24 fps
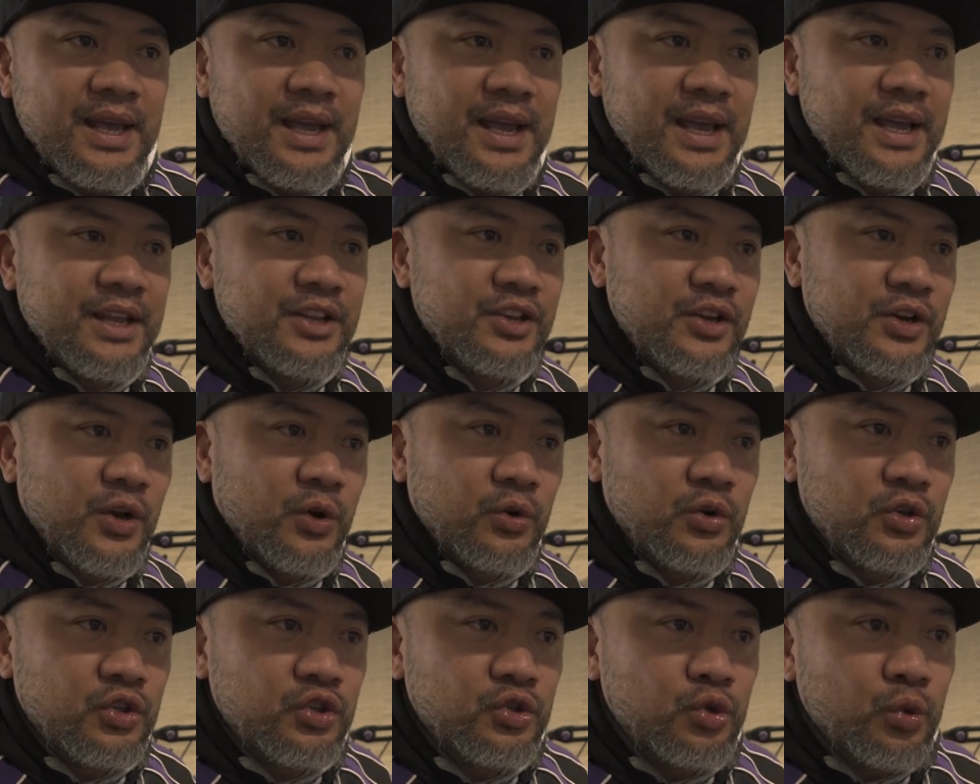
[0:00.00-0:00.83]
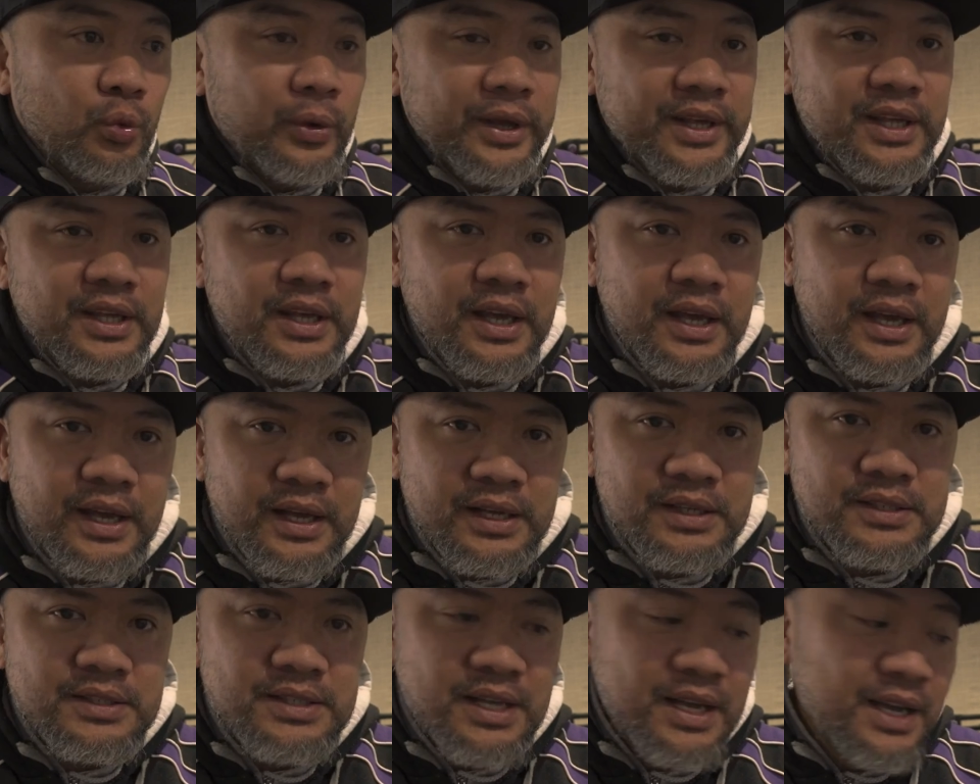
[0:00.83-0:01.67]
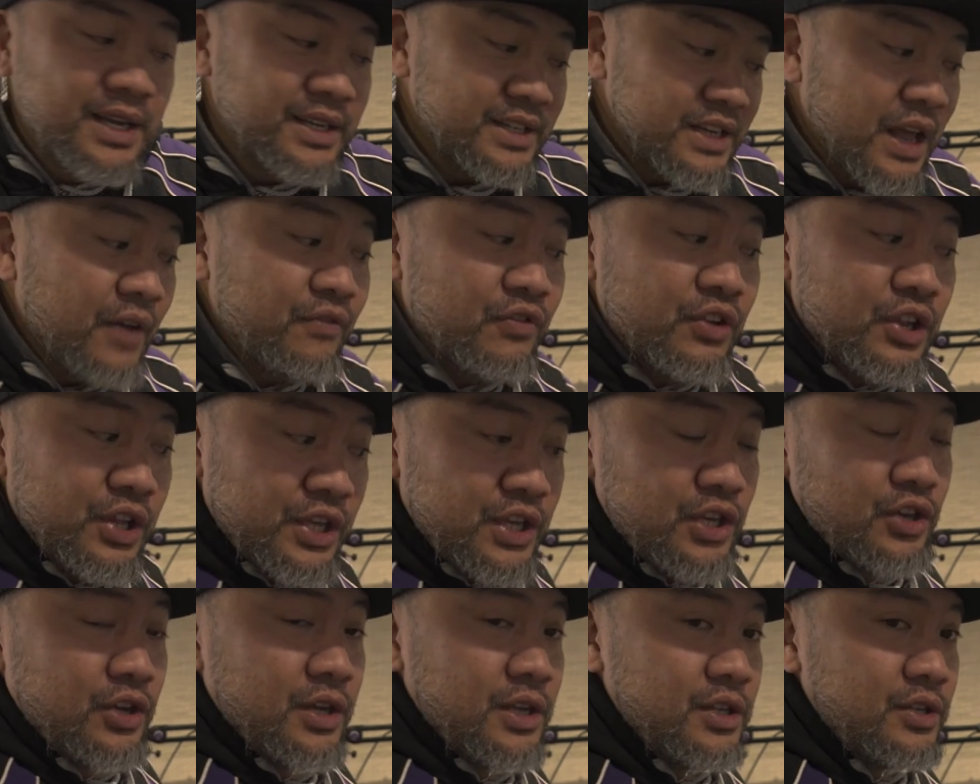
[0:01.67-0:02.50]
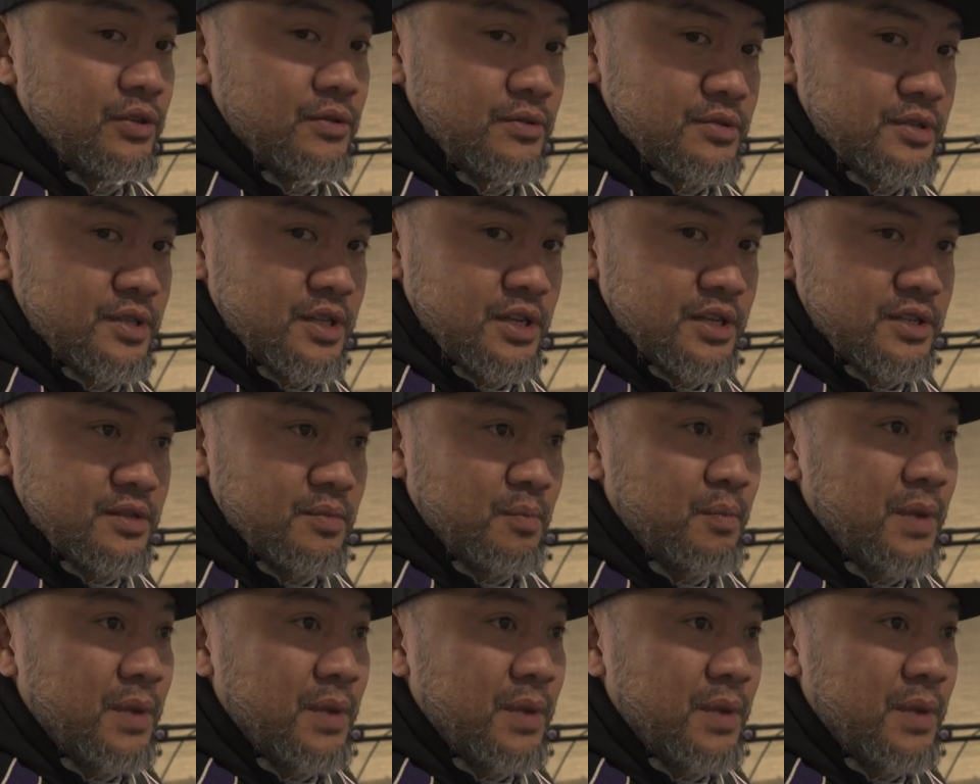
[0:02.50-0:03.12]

and doing gigs, definitely you can use this.